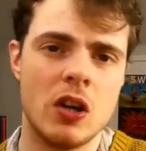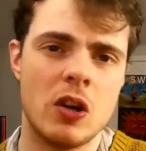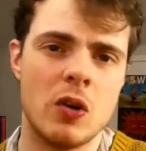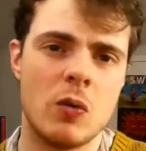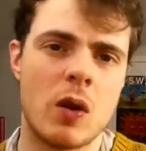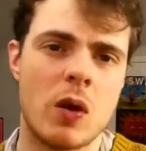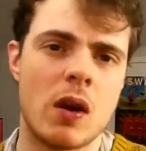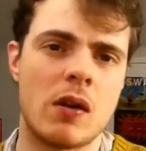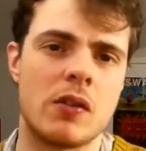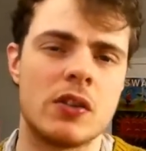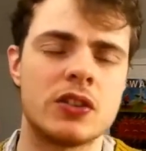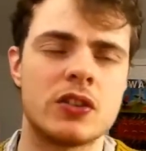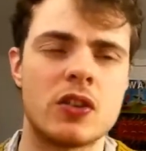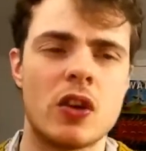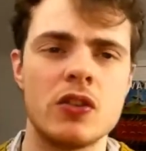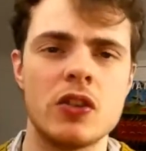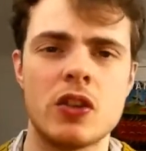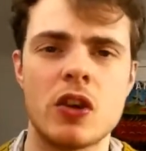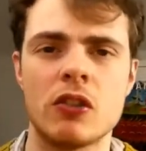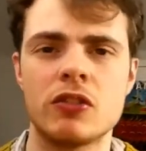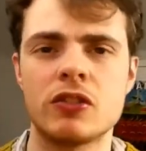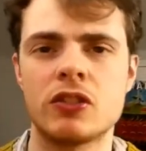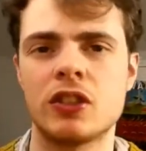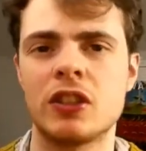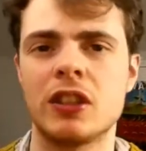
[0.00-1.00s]
where
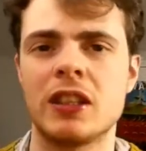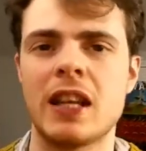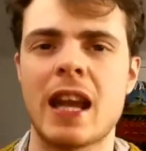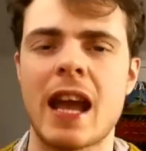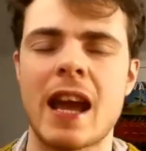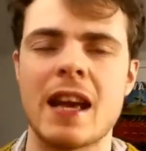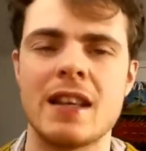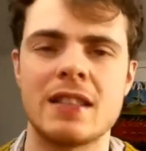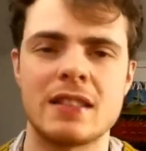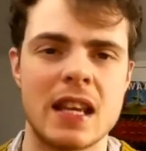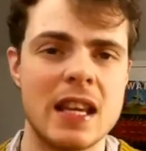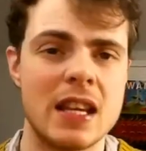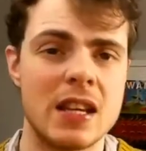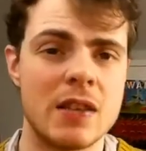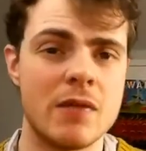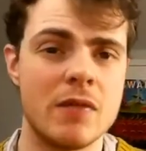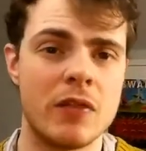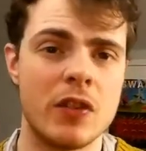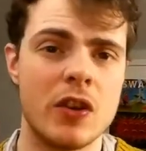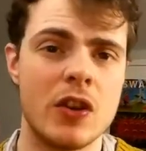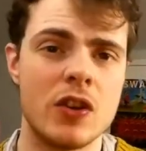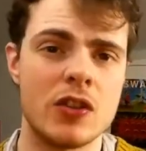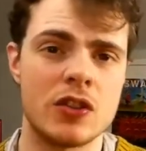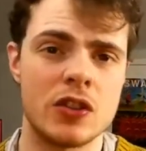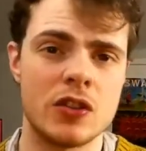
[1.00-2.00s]
Raskolnikov suddenly has a
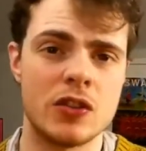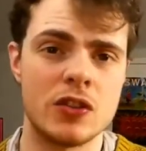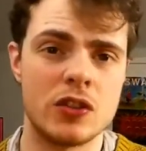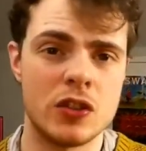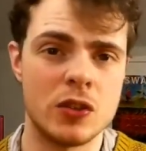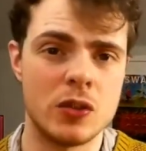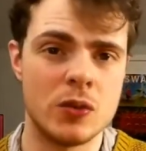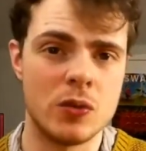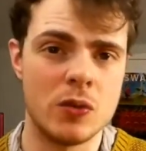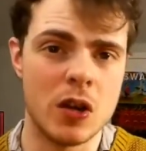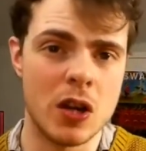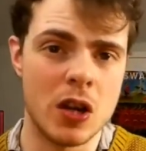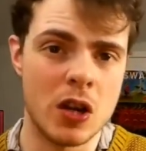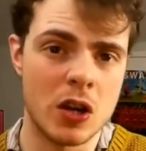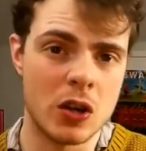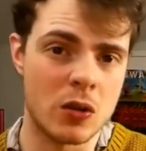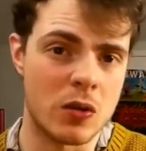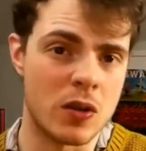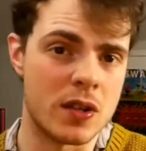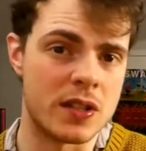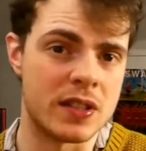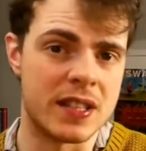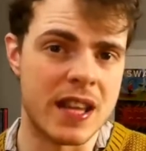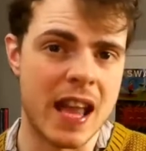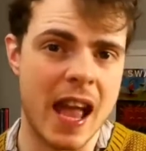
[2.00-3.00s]
conversion to
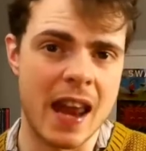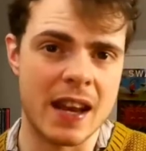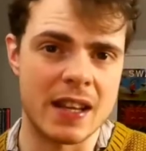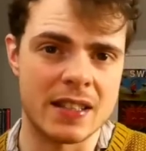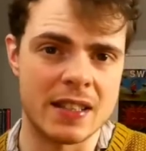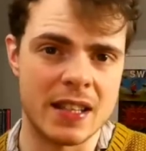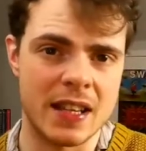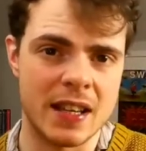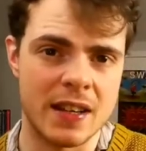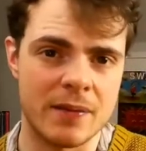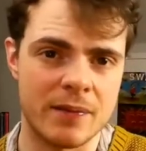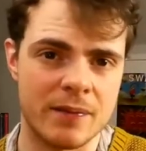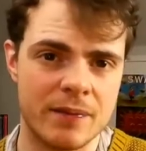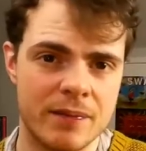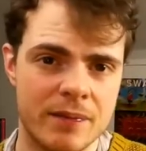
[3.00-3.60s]
Christianity.